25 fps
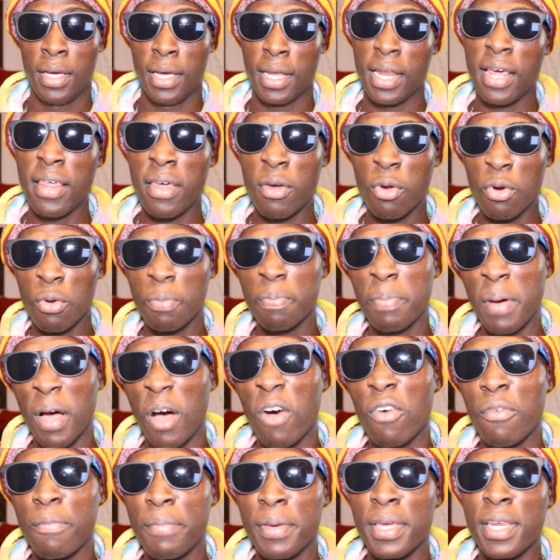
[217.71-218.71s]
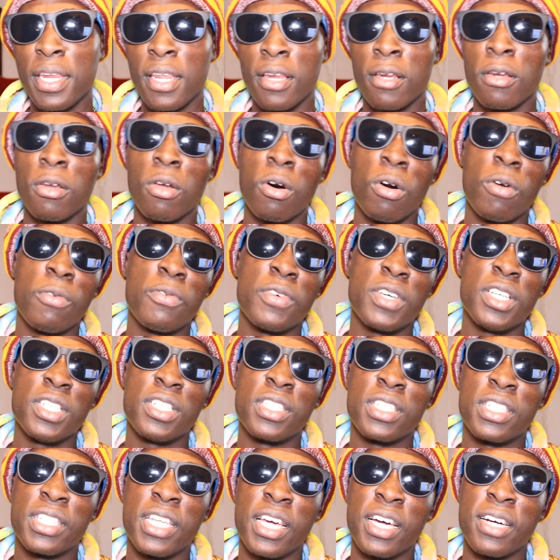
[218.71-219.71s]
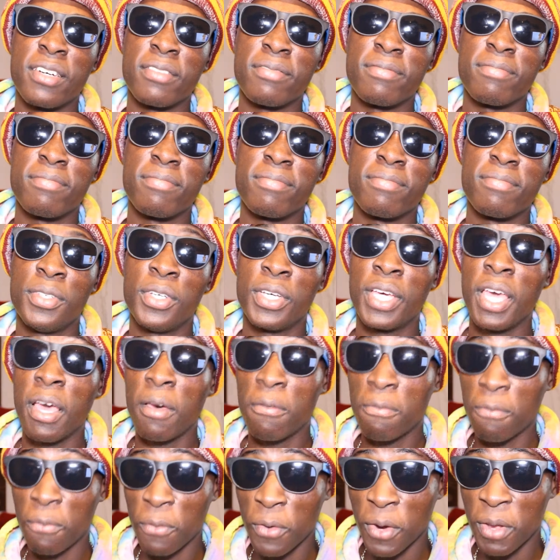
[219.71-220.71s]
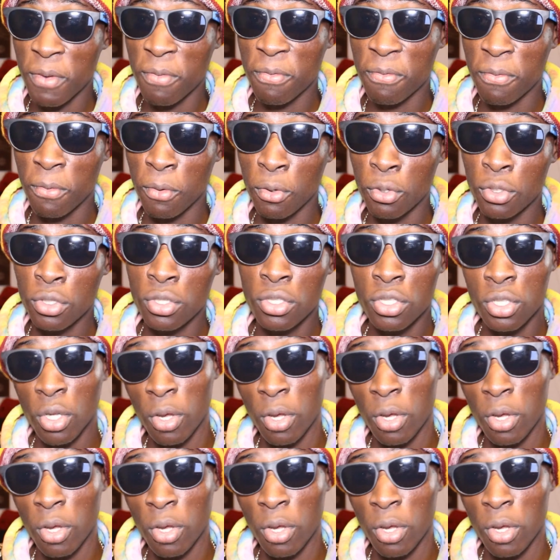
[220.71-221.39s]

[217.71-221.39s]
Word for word: Another good part of being in love is that you get free food.